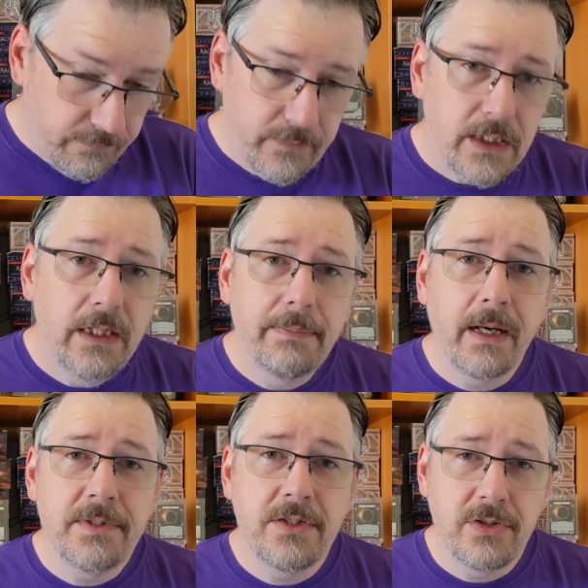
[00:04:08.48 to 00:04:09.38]
He
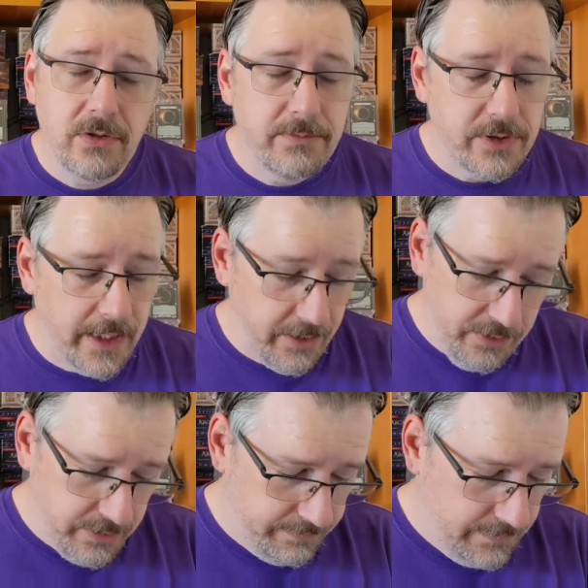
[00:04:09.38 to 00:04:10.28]
pops his Storm
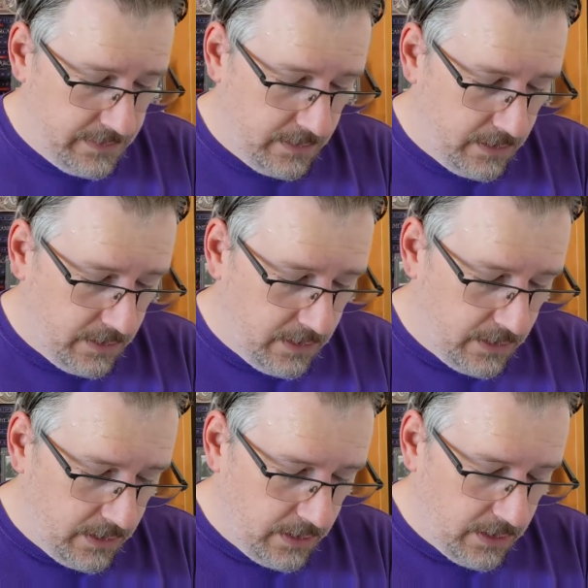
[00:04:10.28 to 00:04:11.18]
Striders.
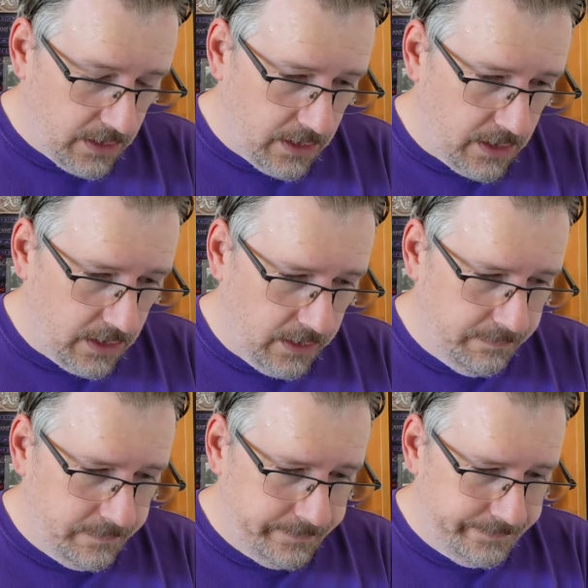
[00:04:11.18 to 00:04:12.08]

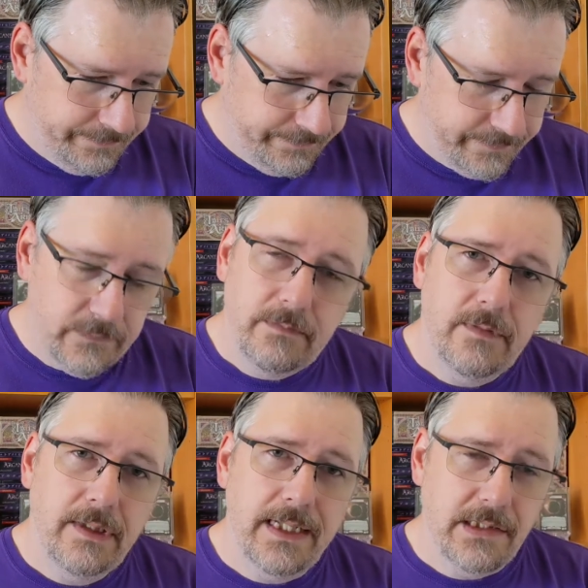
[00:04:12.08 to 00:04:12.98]

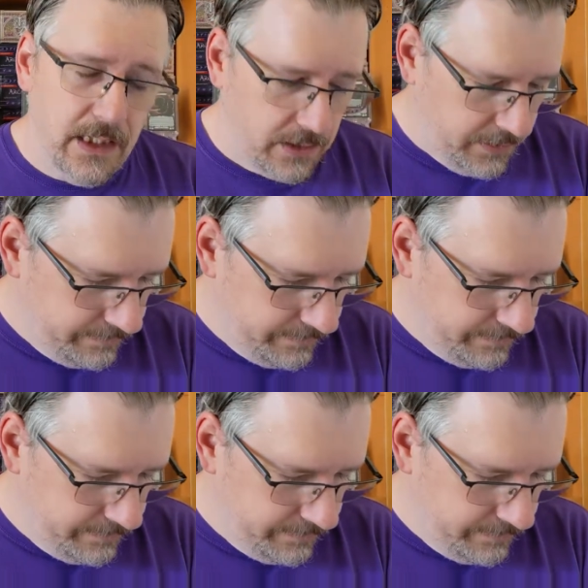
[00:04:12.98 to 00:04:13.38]
That's not good.